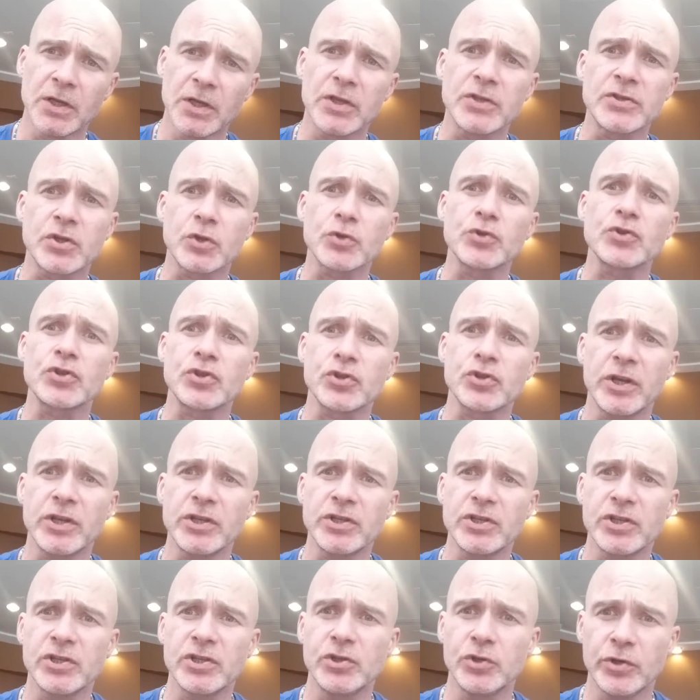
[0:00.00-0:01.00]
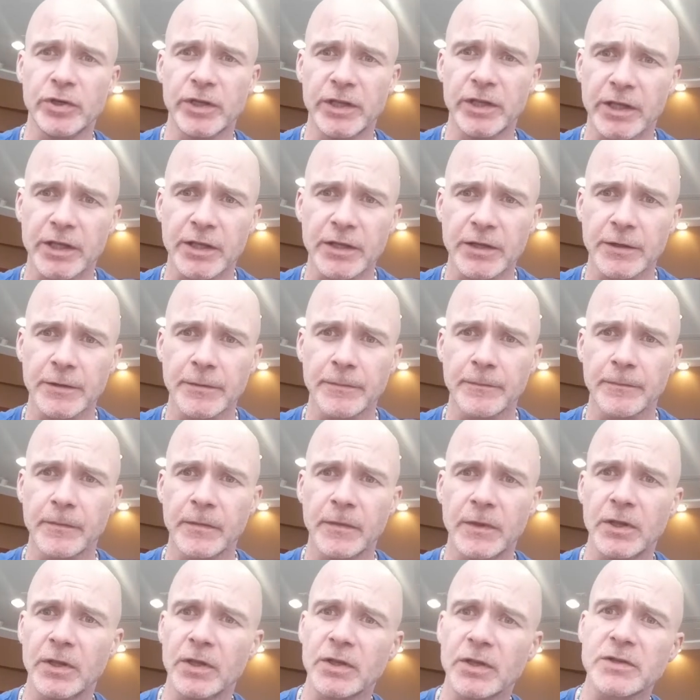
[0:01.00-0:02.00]
is so strange and unique,
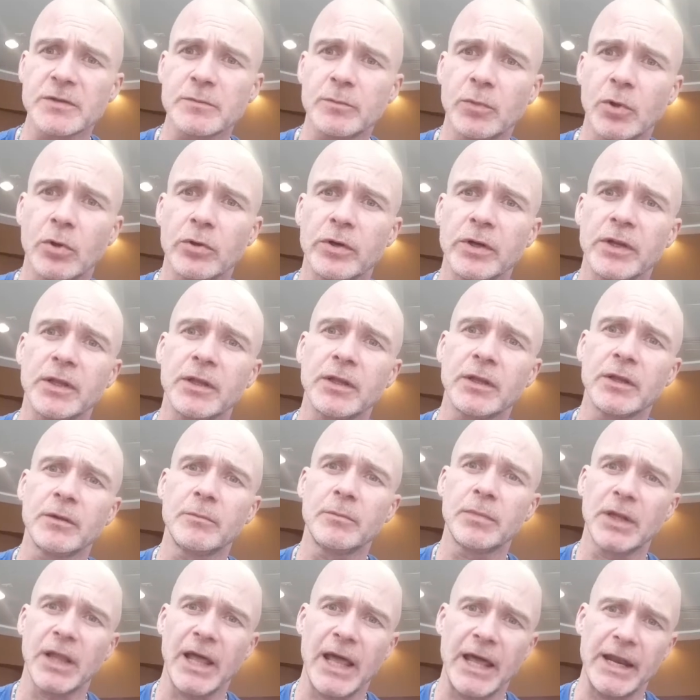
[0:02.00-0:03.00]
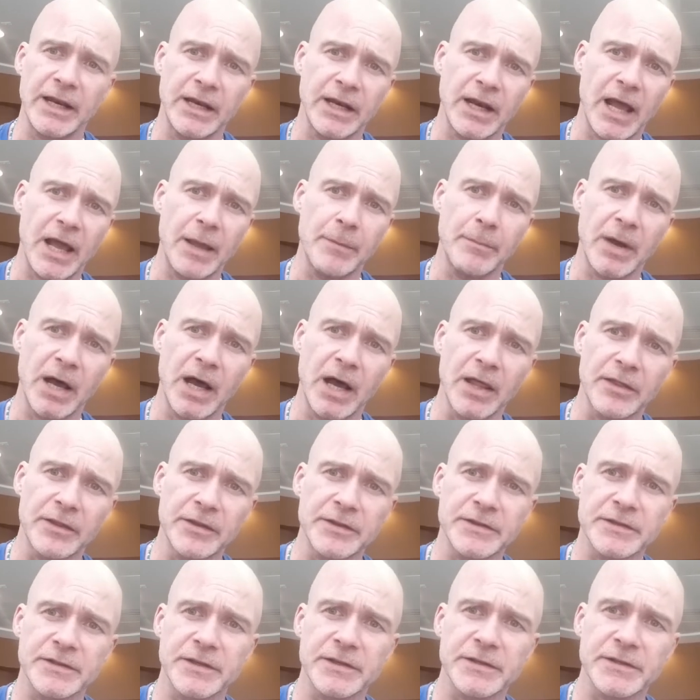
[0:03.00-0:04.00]
the exploding planet
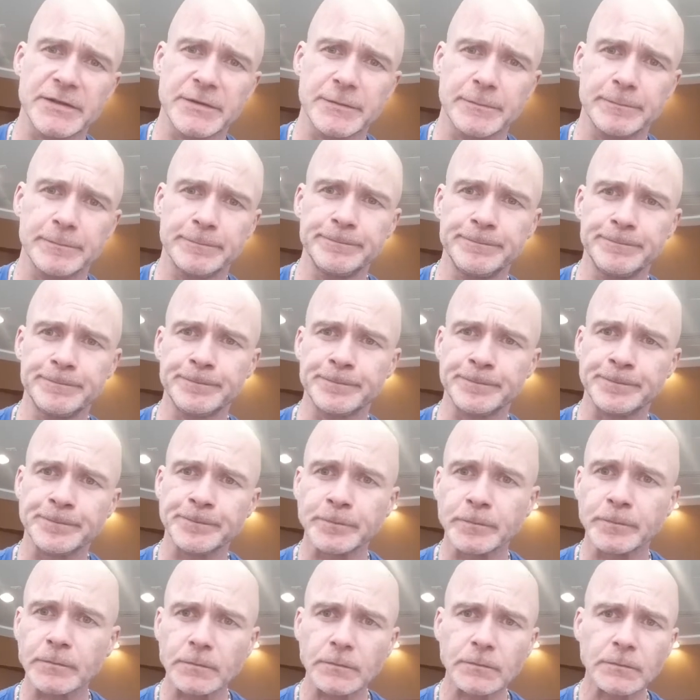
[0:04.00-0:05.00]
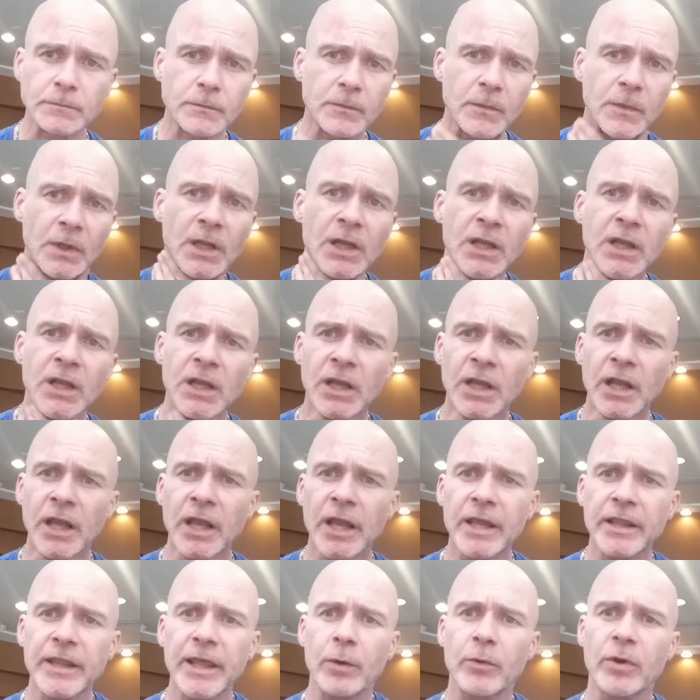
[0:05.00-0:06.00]
hypothesis.
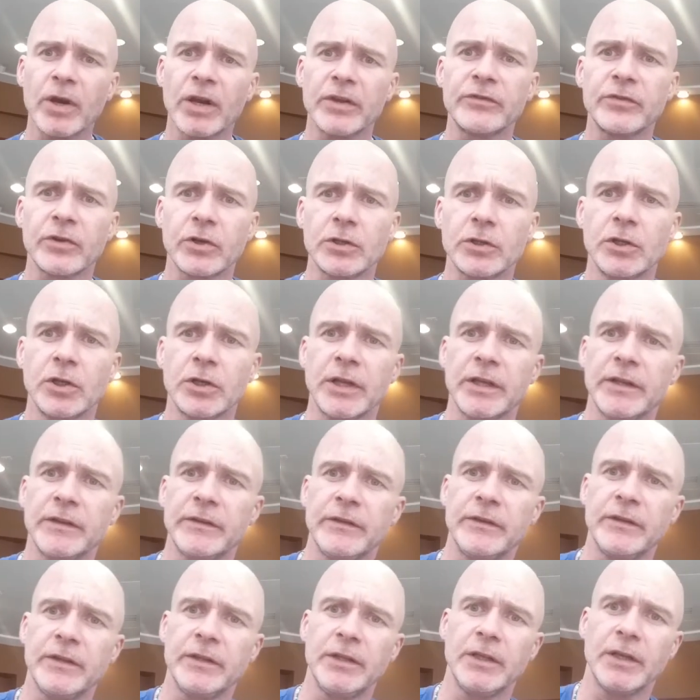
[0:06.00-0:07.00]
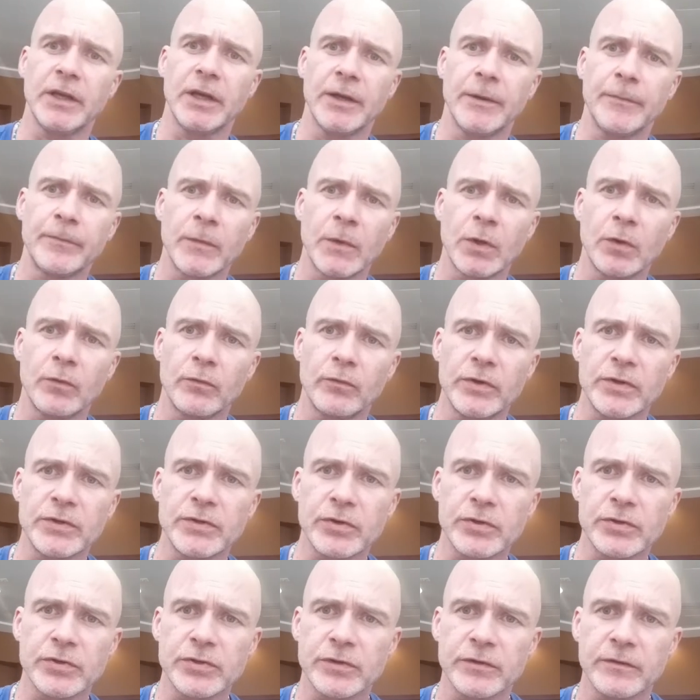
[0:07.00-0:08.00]
In that one I took a look at the
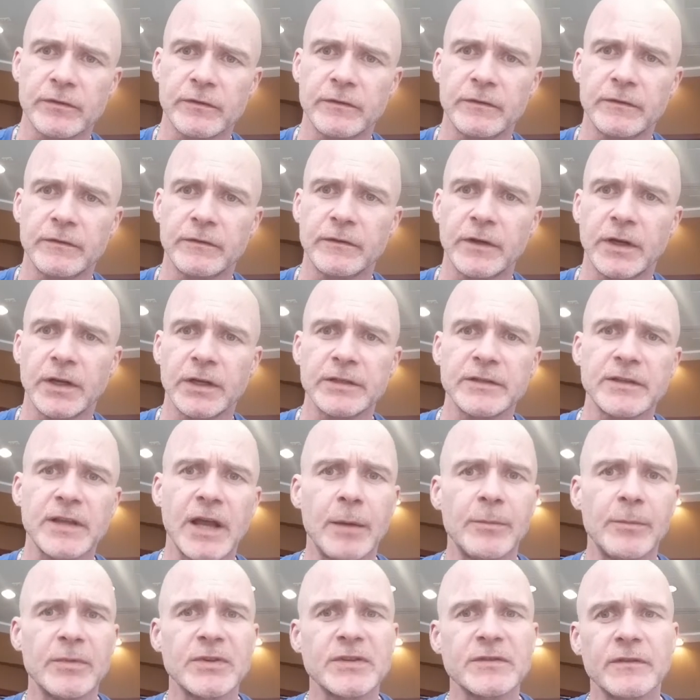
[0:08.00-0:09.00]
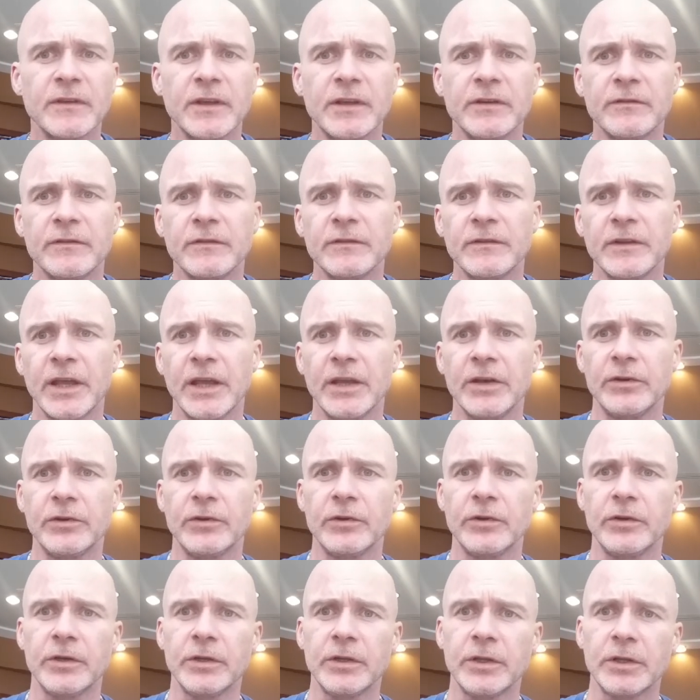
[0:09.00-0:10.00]
research of Thomas Van
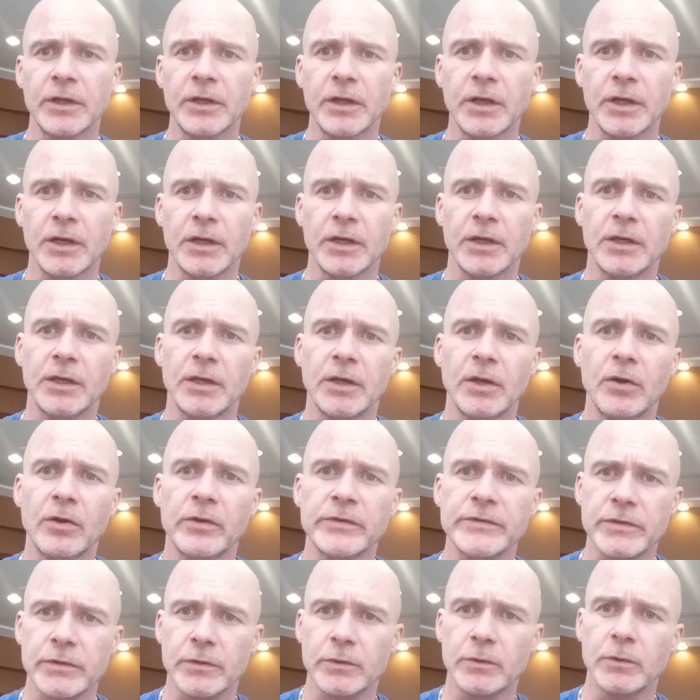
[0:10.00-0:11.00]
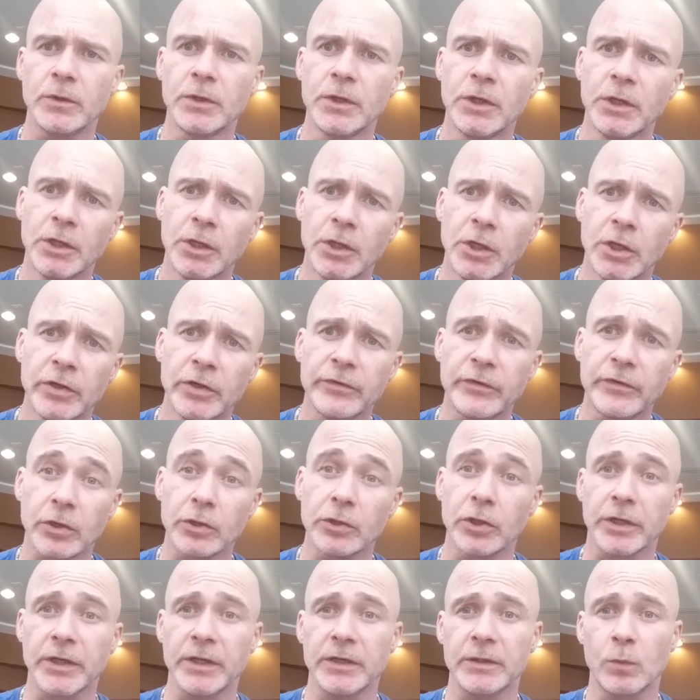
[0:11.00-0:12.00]
Flandern. Also took a
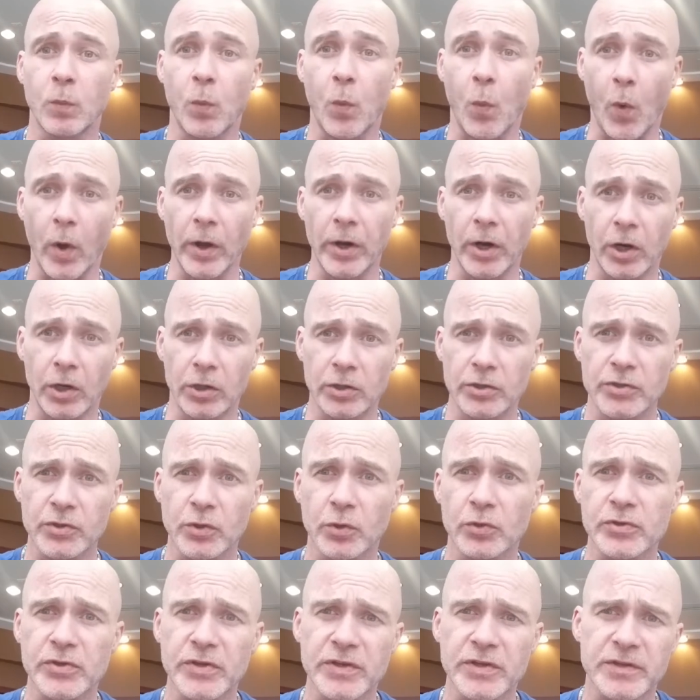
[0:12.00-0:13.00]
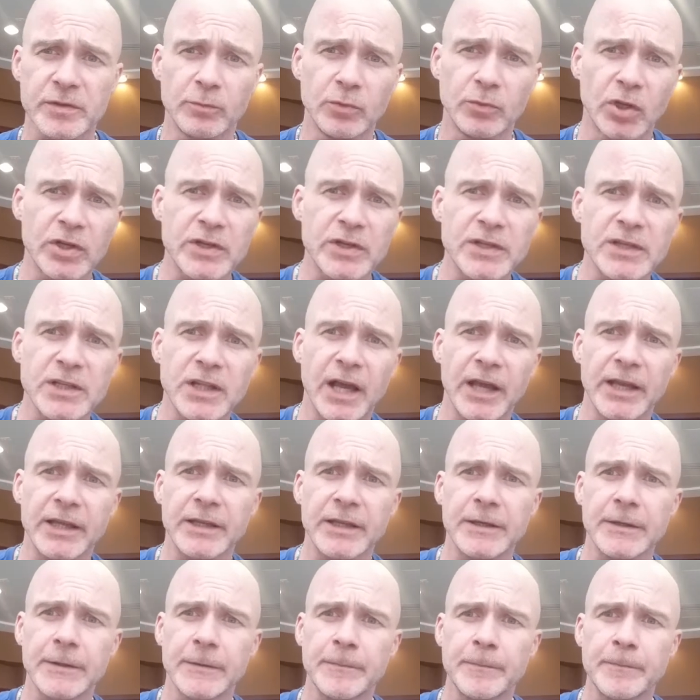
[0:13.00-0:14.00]
look at what our solar system looks
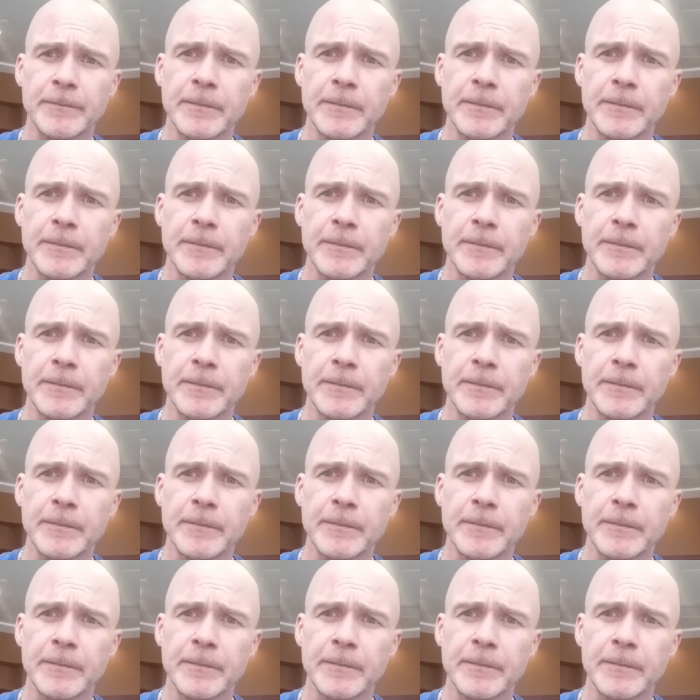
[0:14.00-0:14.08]
like